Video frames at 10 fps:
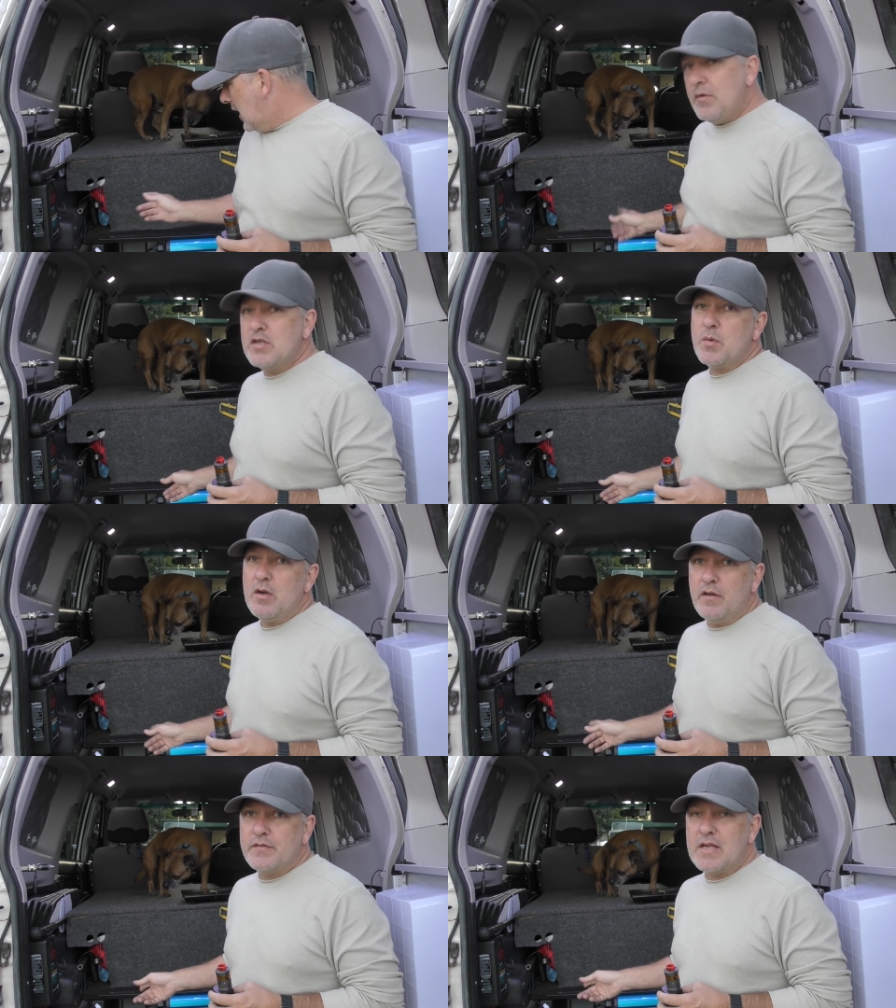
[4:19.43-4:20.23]
This
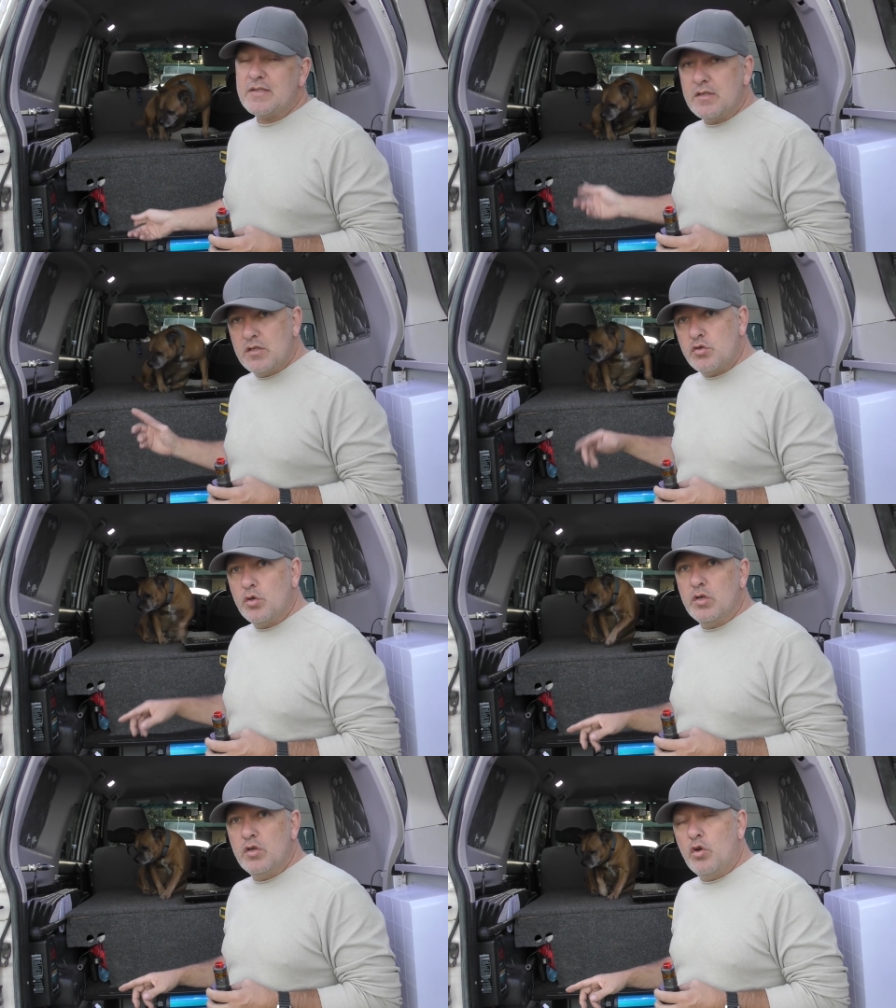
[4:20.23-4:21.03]
one I've tested and
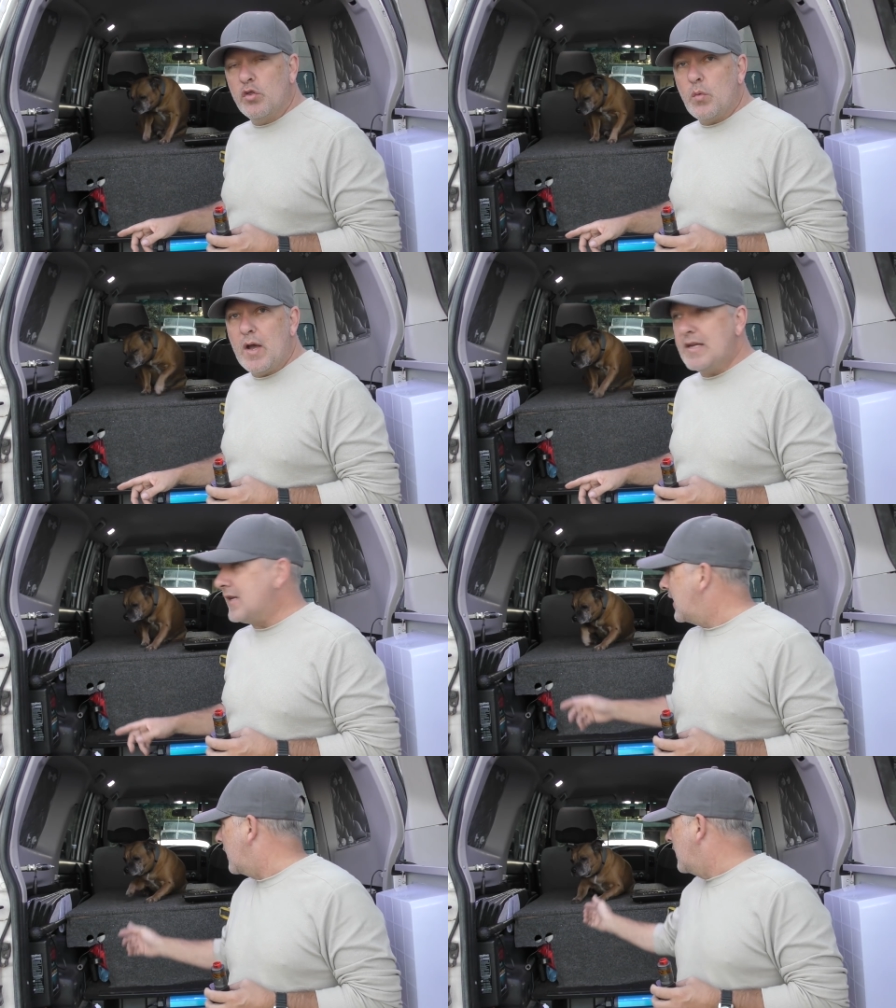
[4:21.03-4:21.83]
drawn it all the way
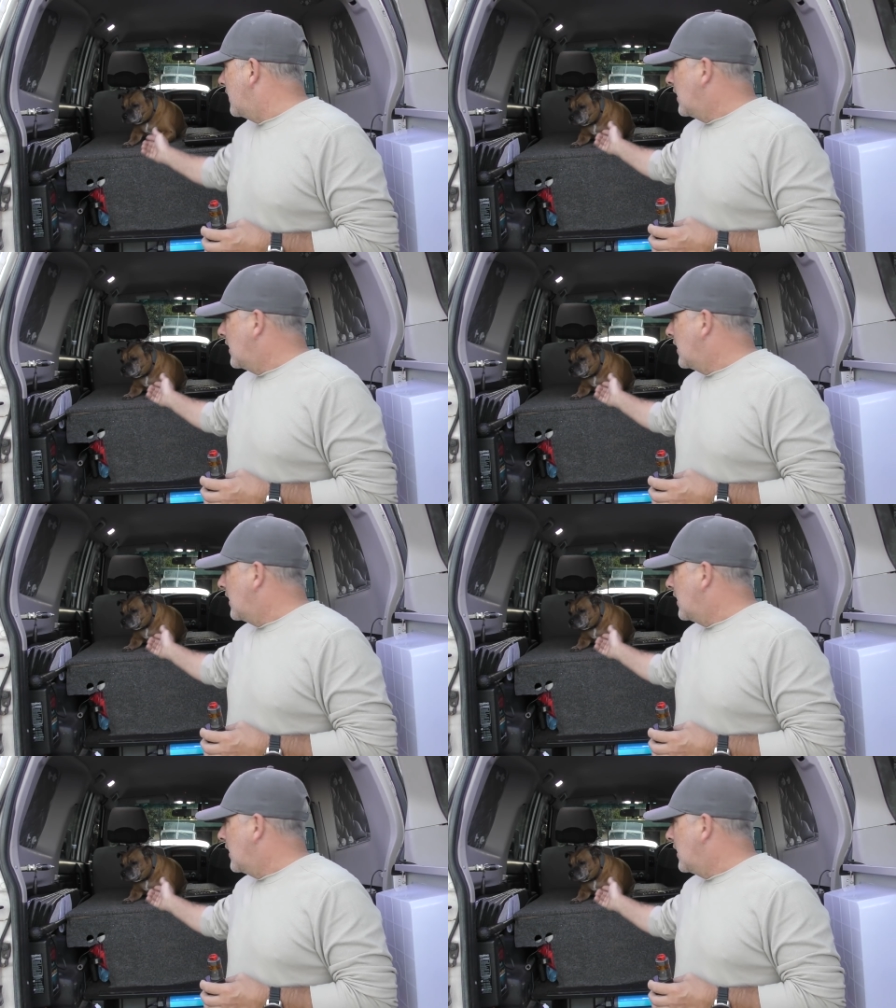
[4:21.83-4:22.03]
down.